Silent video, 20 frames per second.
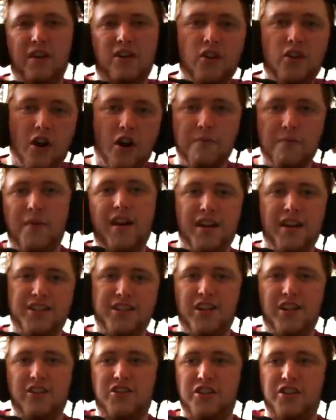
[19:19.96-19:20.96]
got my
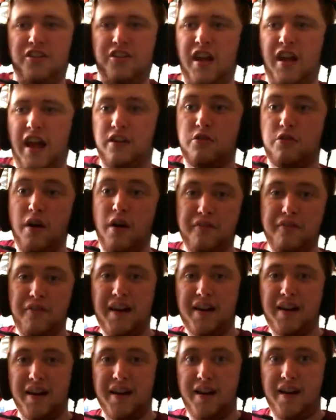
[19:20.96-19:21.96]
attention, and quite
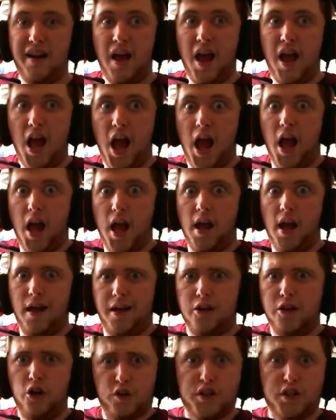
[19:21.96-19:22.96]
frankly,
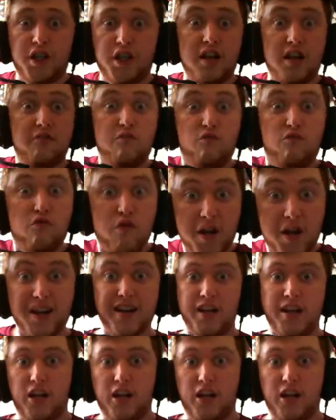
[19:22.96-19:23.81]
looks really